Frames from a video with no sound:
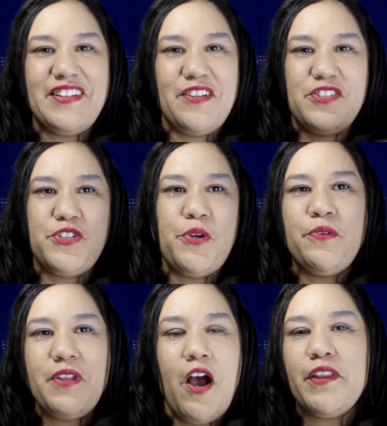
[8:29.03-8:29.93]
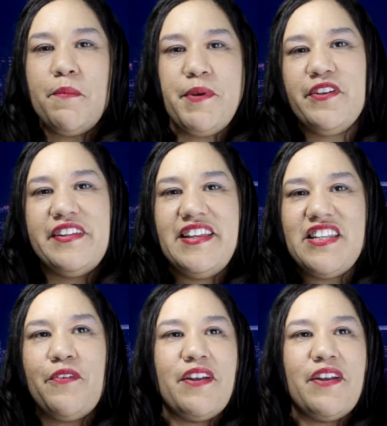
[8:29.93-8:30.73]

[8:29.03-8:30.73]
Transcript: like the suit, all the abilities.